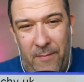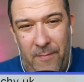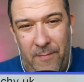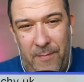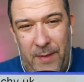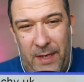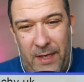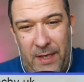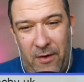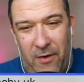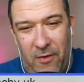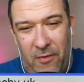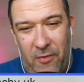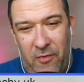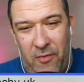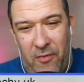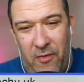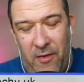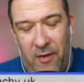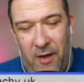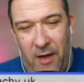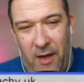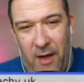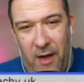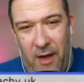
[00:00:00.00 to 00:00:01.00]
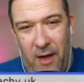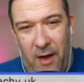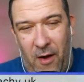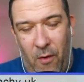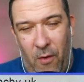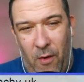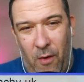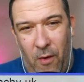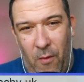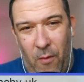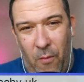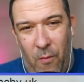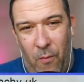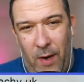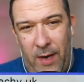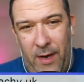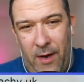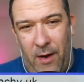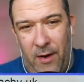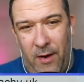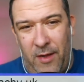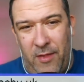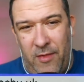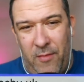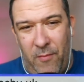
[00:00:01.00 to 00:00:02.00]
Because when
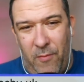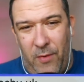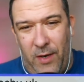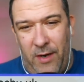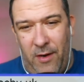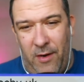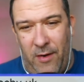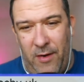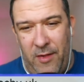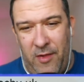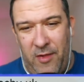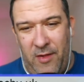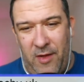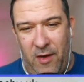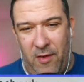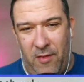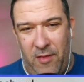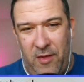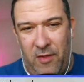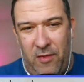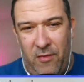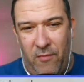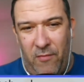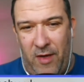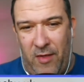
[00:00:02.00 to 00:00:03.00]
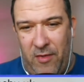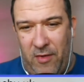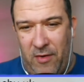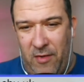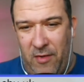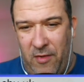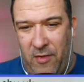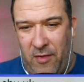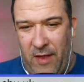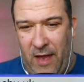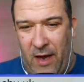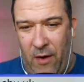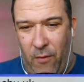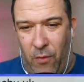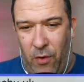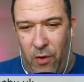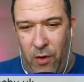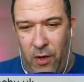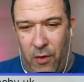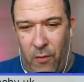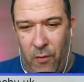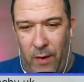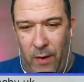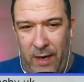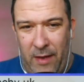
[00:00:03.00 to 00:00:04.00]
I started the Resonance
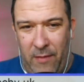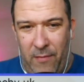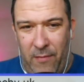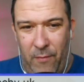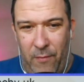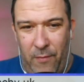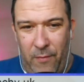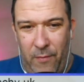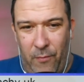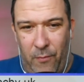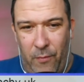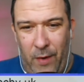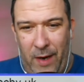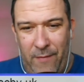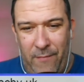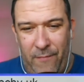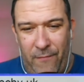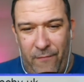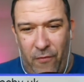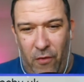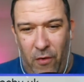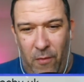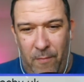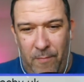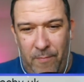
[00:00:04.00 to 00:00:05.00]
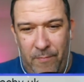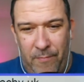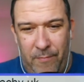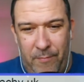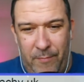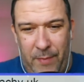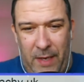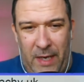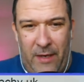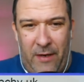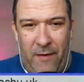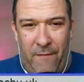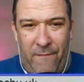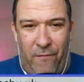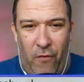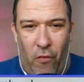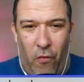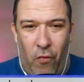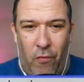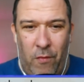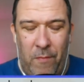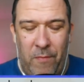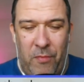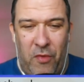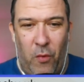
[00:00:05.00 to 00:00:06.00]
Network, when it went from being a
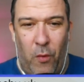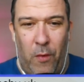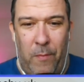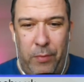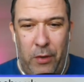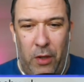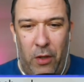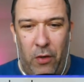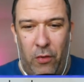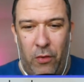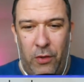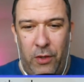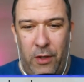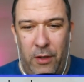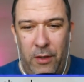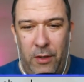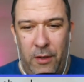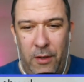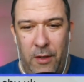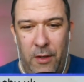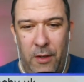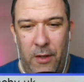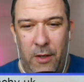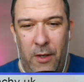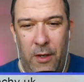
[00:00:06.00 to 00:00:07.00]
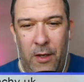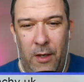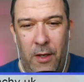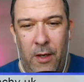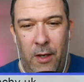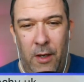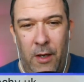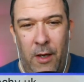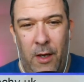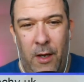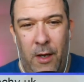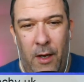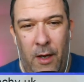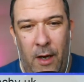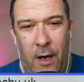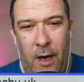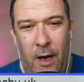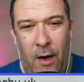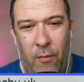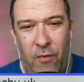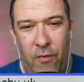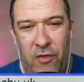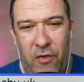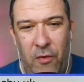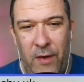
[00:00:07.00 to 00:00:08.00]
forum to a blog,
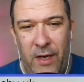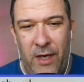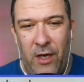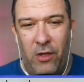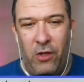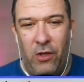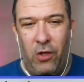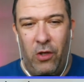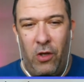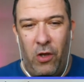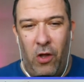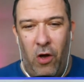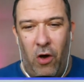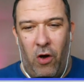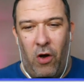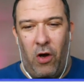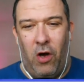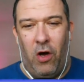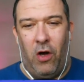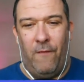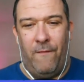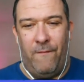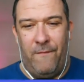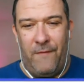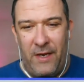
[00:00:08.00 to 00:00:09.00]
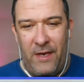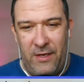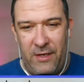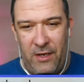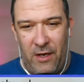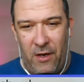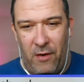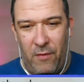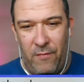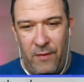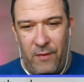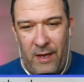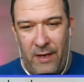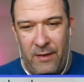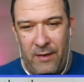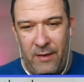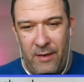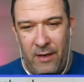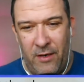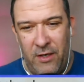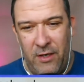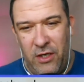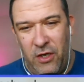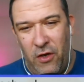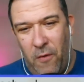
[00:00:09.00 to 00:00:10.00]
I was doing a lot of video then.
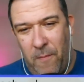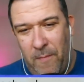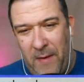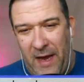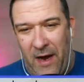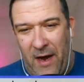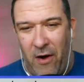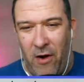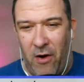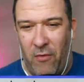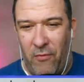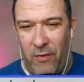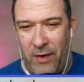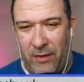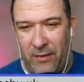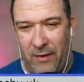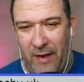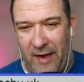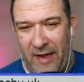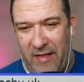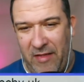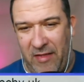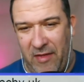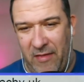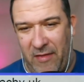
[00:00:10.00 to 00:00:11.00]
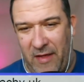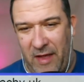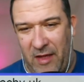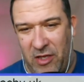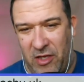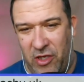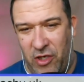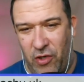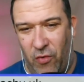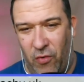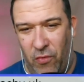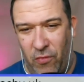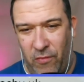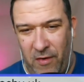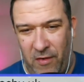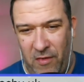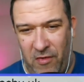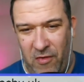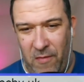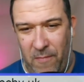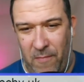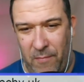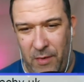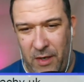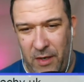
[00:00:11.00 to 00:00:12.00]
Now, you'll be able to relate to this, Sean, as
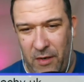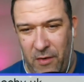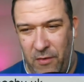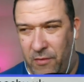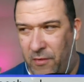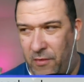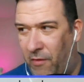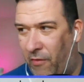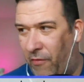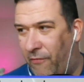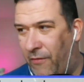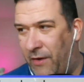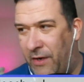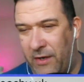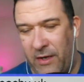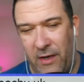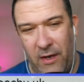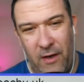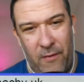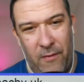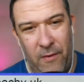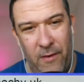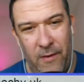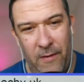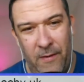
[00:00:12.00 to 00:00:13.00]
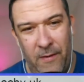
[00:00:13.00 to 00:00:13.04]
somebody who does video.